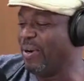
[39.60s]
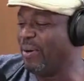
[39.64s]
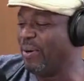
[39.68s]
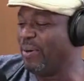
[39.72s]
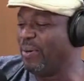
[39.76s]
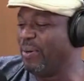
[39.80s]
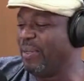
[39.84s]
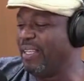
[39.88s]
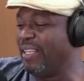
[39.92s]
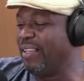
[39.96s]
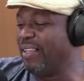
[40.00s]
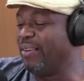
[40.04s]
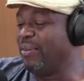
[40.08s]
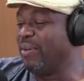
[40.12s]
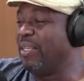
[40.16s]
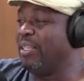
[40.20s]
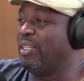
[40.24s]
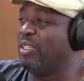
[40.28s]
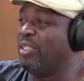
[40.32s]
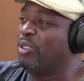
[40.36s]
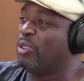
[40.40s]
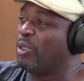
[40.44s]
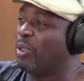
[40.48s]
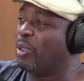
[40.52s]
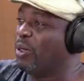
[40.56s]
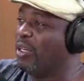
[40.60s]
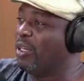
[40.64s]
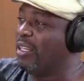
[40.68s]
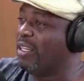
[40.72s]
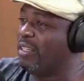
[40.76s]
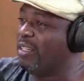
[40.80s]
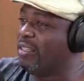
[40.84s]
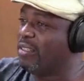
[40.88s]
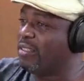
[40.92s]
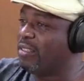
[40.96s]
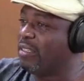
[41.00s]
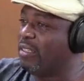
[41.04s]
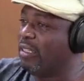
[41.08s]
we enjoy
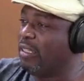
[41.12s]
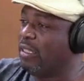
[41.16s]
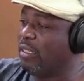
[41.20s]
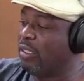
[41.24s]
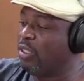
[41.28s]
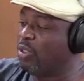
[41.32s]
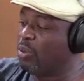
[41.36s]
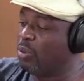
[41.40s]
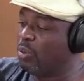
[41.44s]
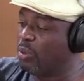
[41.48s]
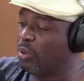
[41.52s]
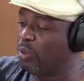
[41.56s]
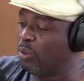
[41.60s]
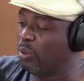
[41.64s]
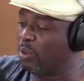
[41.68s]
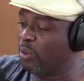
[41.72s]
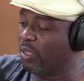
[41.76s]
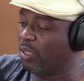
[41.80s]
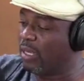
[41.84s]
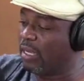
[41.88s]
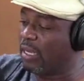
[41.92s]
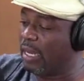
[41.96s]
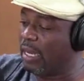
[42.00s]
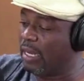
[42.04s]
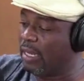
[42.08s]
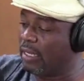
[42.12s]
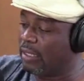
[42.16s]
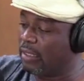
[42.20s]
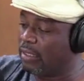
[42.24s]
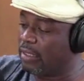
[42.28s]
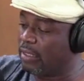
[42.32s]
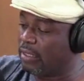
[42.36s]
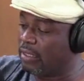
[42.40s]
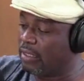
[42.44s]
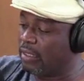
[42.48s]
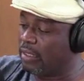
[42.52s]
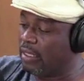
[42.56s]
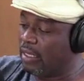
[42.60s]
listening to the
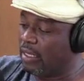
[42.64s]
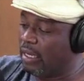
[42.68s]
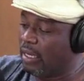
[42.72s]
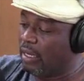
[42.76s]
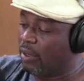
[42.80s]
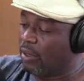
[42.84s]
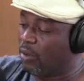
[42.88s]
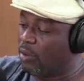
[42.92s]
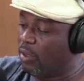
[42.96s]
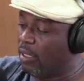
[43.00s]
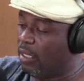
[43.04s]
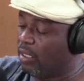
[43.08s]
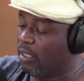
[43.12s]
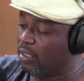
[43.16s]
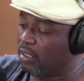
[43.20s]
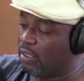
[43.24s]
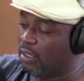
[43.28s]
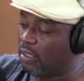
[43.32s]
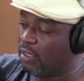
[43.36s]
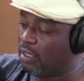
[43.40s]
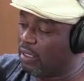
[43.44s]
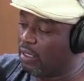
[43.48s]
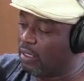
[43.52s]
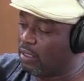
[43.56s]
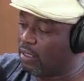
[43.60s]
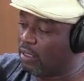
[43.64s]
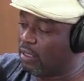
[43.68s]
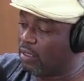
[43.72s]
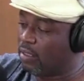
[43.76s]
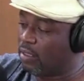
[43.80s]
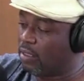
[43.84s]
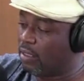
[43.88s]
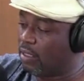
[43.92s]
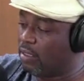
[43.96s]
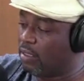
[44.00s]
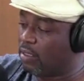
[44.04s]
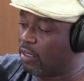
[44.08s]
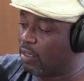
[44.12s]
Galax Connection.
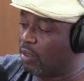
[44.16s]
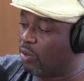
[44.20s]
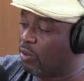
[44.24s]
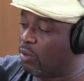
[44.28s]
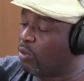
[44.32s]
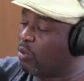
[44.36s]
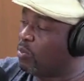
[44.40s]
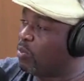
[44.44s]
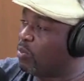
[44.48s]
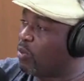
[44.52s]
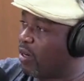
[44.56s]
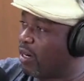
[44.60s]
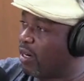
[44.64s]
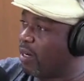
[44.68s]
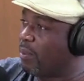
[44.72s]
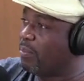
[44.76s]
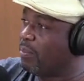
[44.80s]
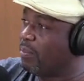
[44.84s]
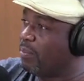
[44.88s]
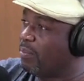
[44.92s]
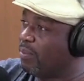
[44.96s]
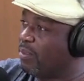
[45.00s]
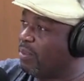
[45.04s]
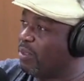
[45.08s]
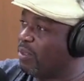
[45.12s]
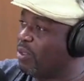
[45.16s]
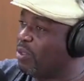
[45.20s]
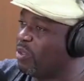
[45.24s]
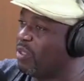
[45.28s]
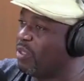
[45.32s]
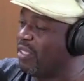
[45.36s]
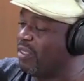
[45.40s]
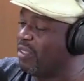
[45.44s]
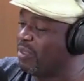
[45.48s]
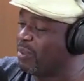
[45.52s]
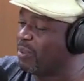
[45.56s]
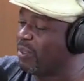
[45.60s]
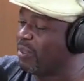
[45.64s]
It's a good program to tune
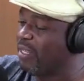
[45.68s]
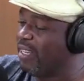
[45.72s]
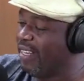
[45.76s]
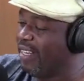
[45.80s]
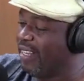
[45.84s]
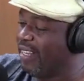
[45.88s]
into.